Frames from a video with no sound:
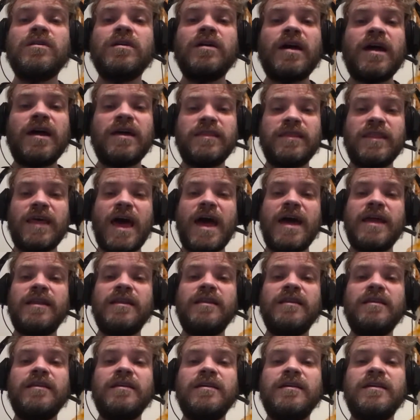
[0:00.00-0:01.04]
and that
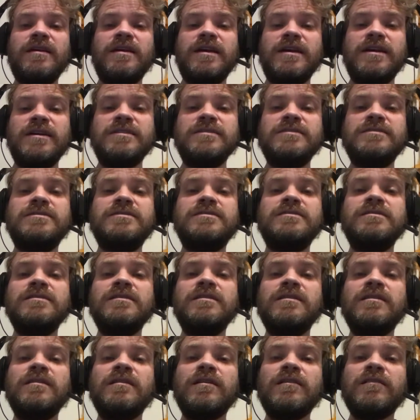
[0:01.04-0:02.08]
is
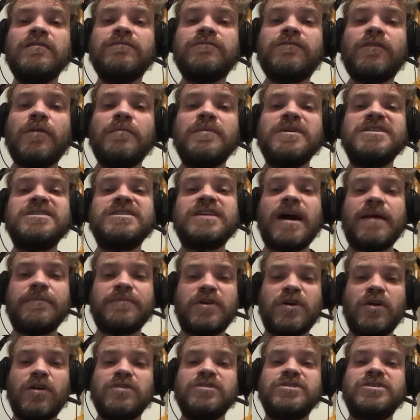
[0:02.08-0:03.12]
from a
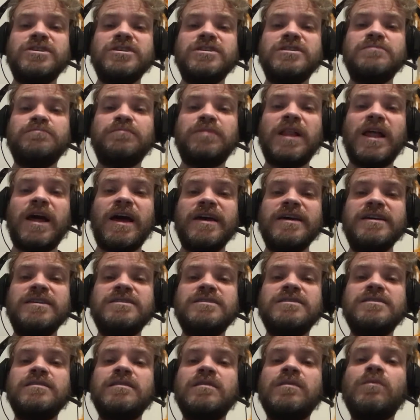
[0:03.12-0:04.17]
subconscious
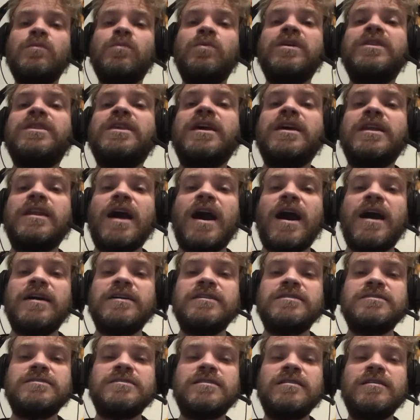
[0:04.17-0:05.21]
place within
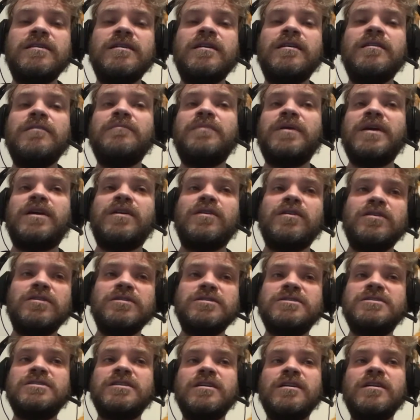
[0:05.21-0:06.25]
us,
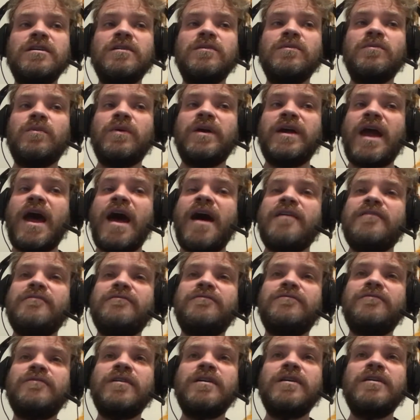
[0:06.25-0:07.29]
because we
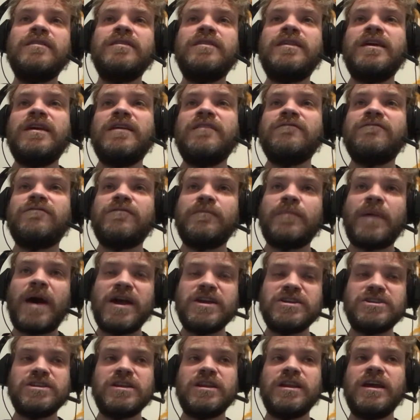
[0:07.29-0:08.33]
have the
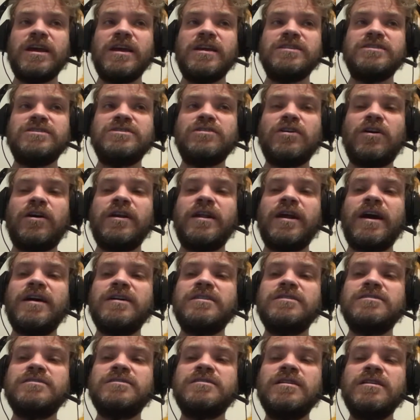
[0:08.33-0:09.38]
information inside
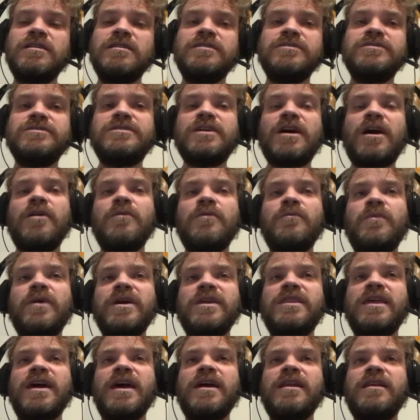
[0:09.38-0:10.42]
us, so we
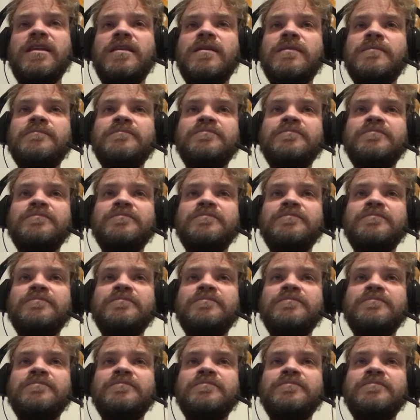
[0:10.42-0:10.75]
then